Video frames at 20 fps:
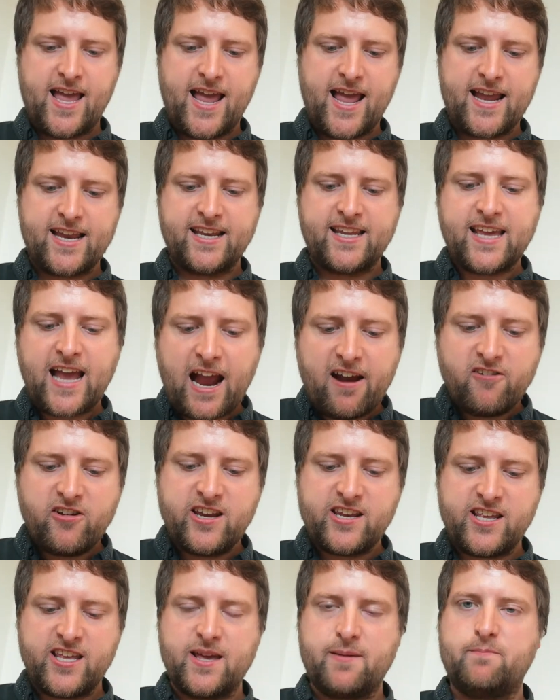and
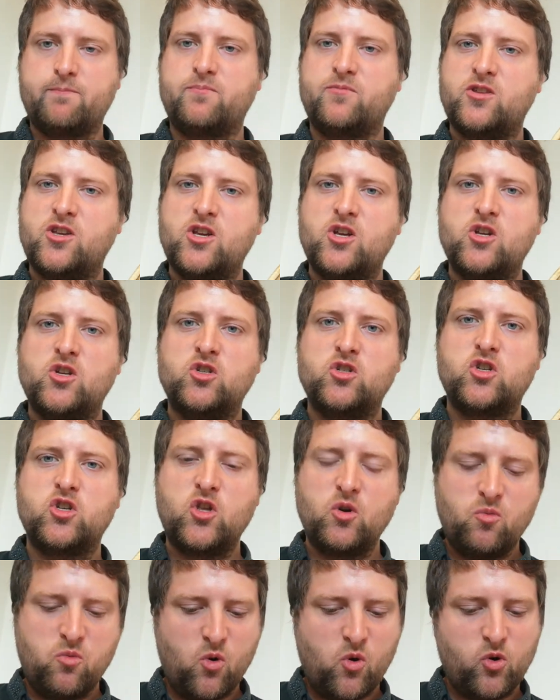carried him to
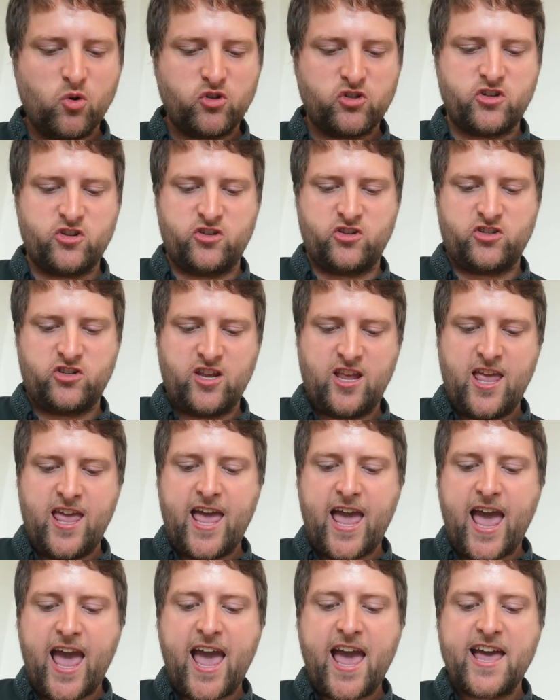the water's
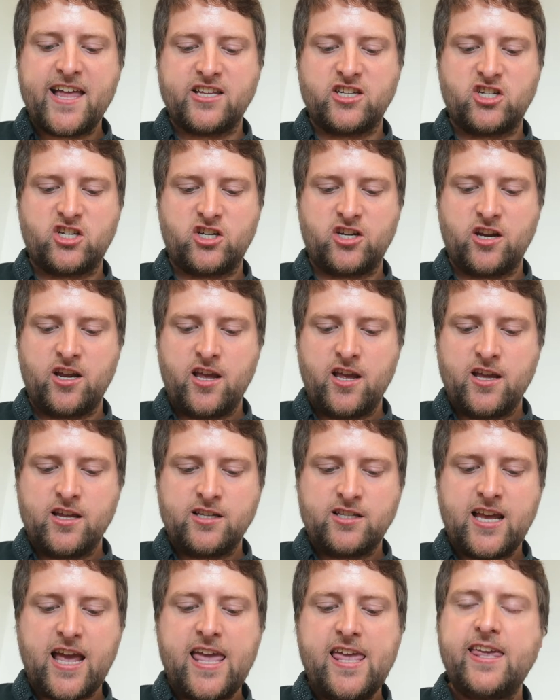edge,
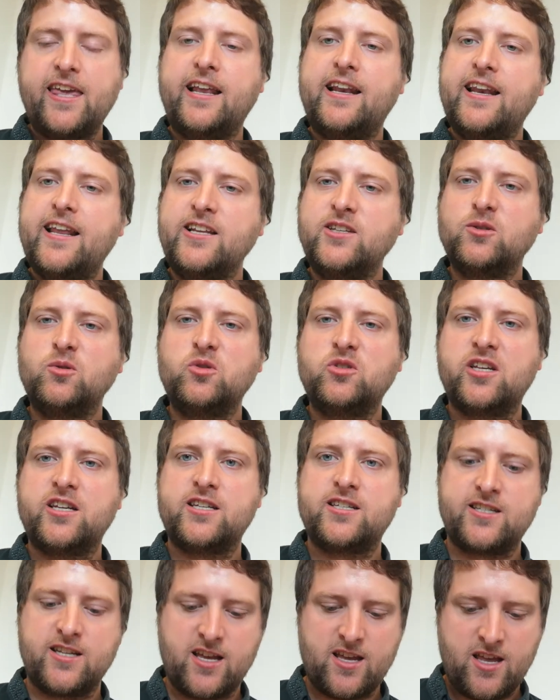taking little
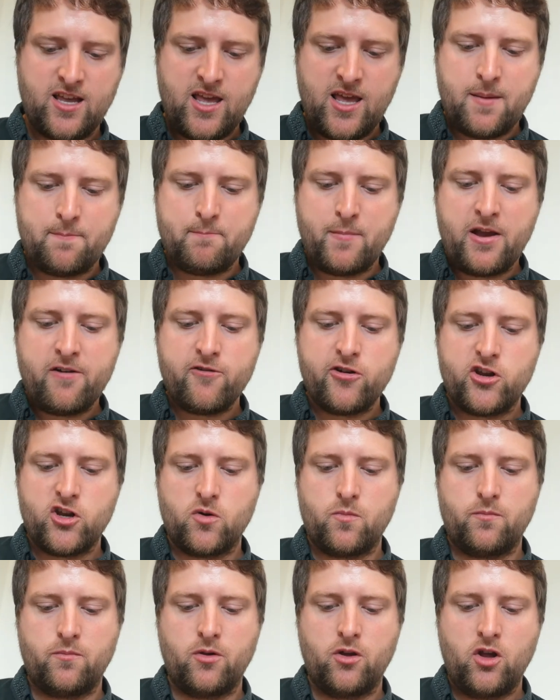sister
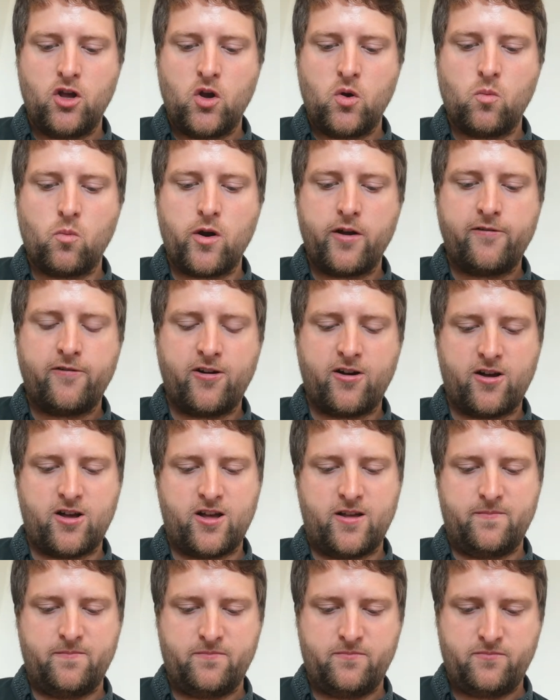Miriam with
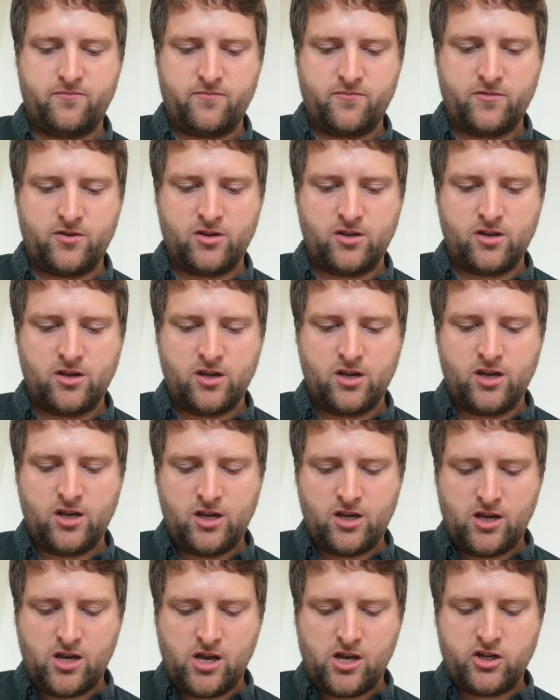her.
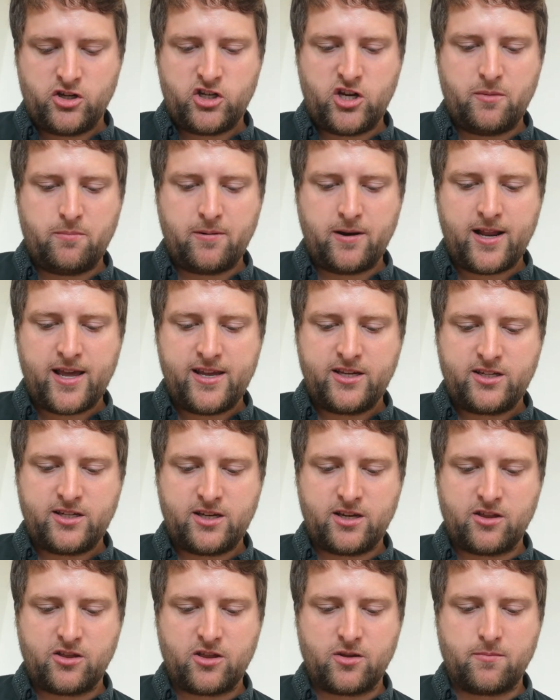She
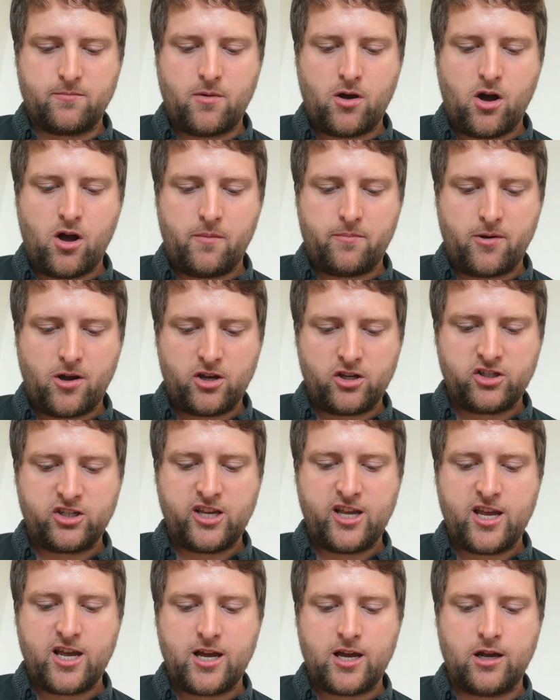placed the mark
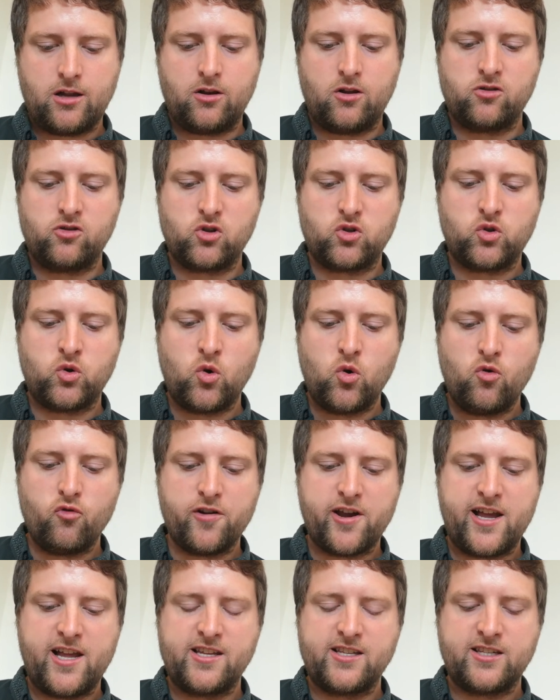basket along the tall
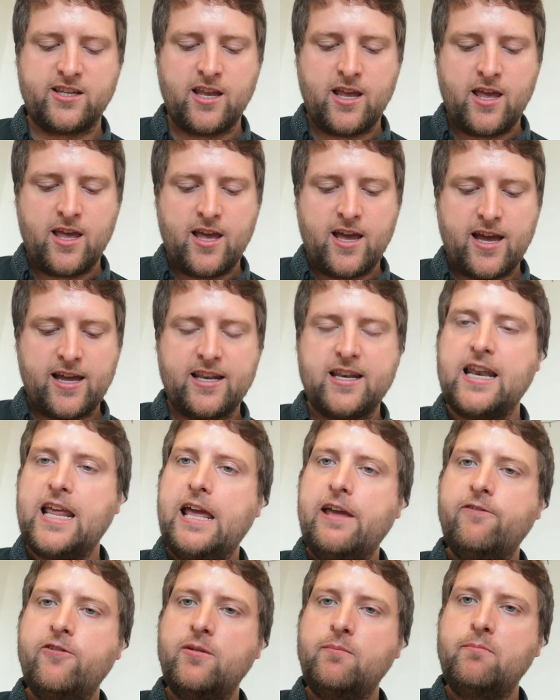reeds and
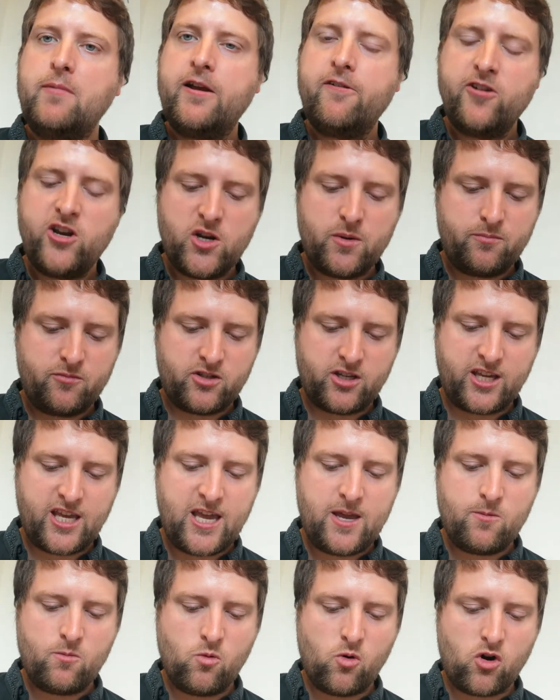leaving Miriam to
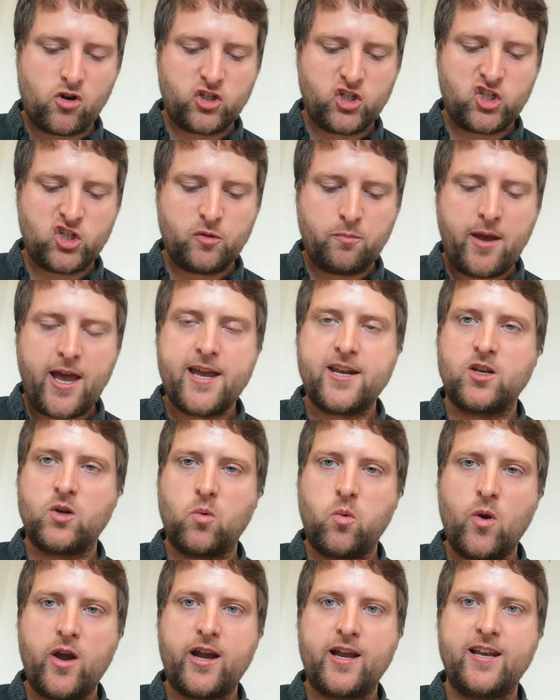keep watch, sped
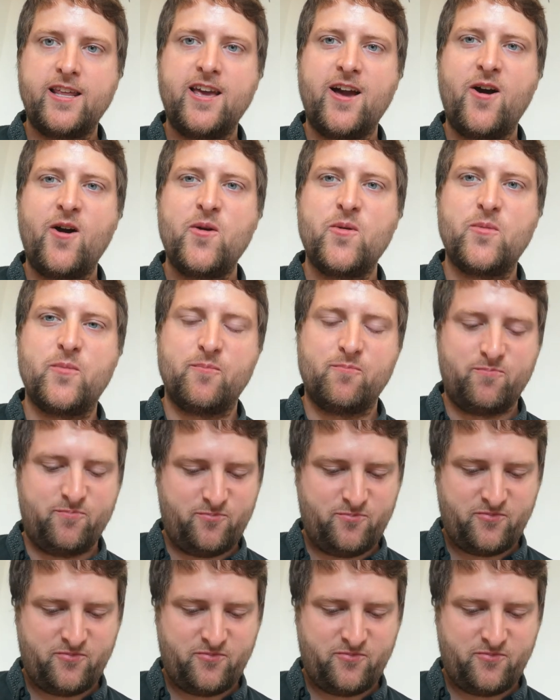quickly home.